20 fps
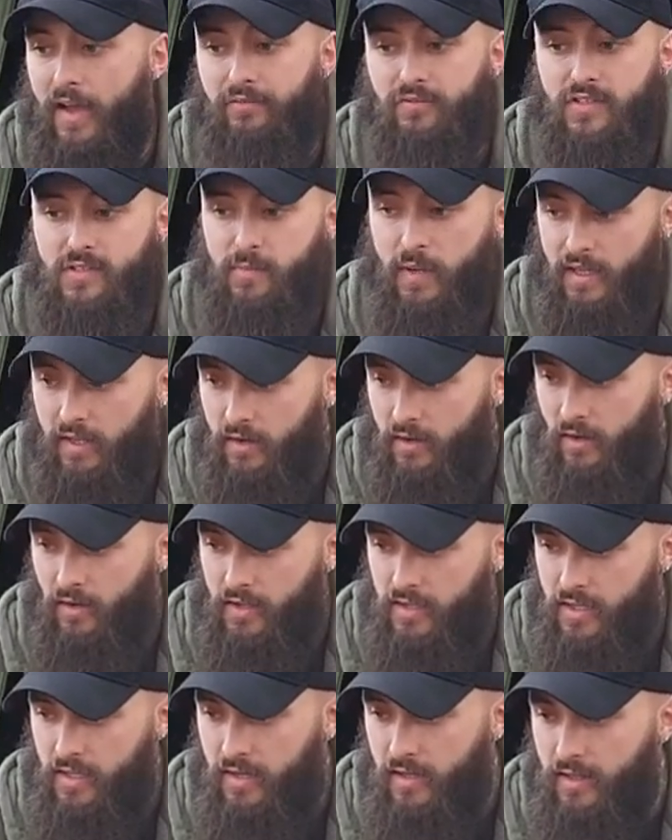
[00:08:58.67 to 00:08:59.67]
haven't spent a
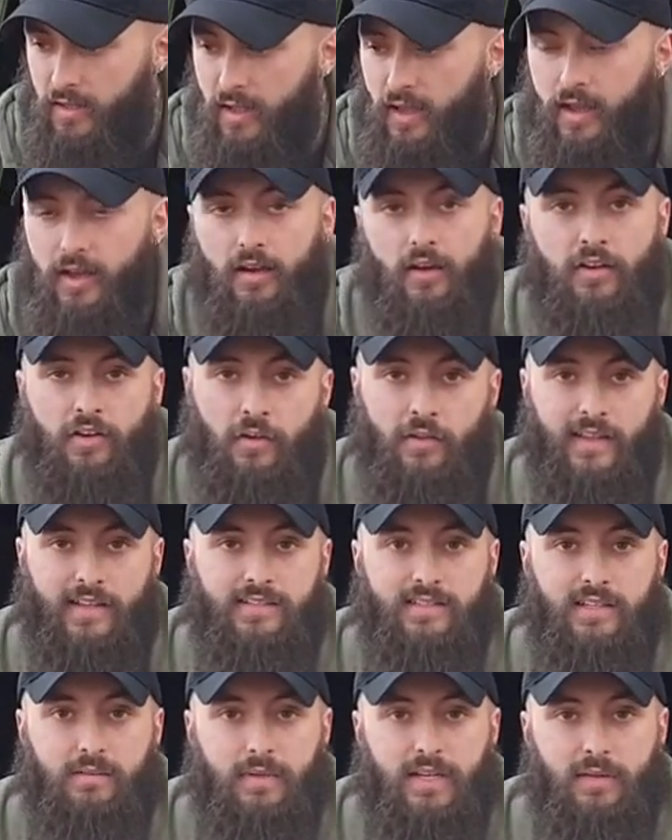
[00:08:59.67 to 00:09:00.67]
night in it yet. I know that's
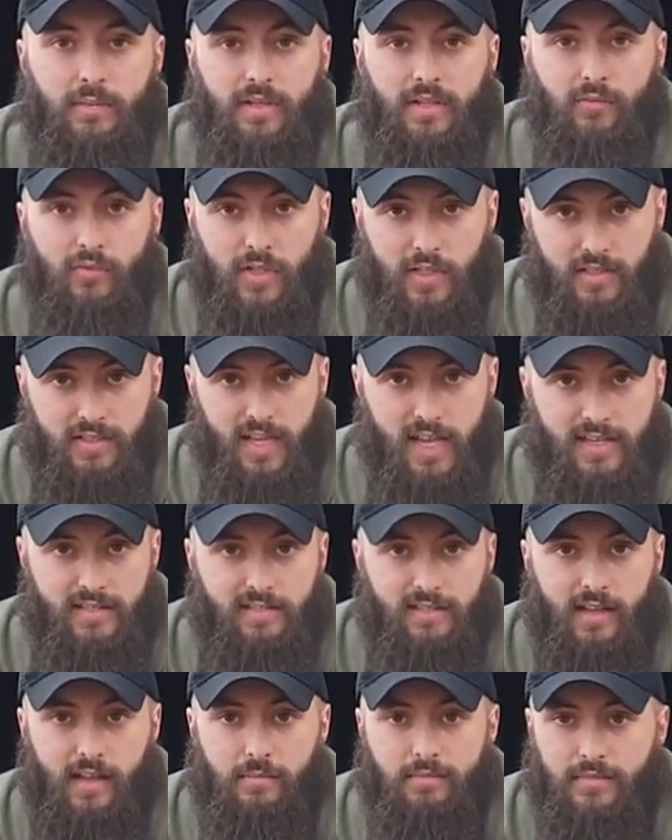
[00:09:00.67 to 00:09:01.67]
going to be where the real test
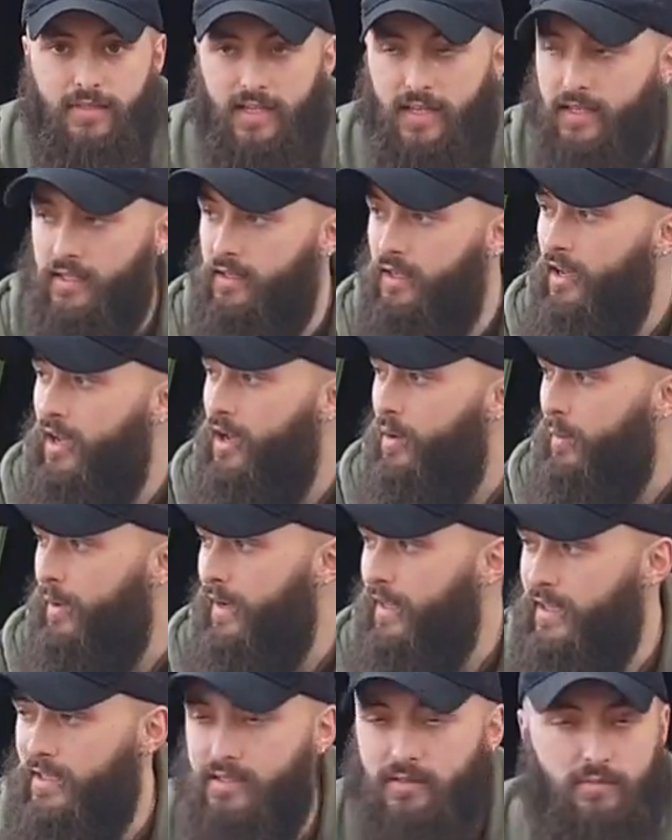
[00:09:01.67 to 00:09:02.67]
comes in. We
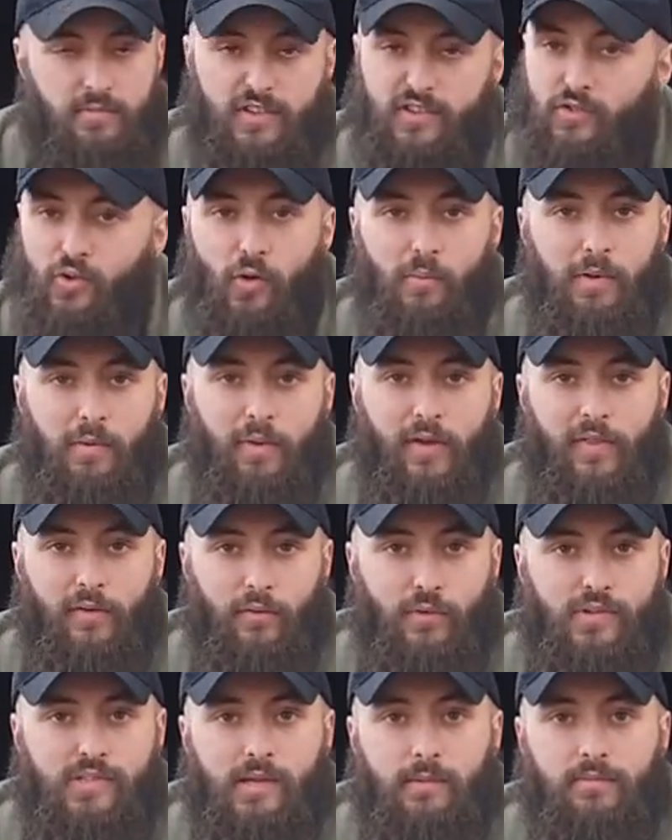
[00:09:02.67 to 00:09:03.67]
need some stormy weather or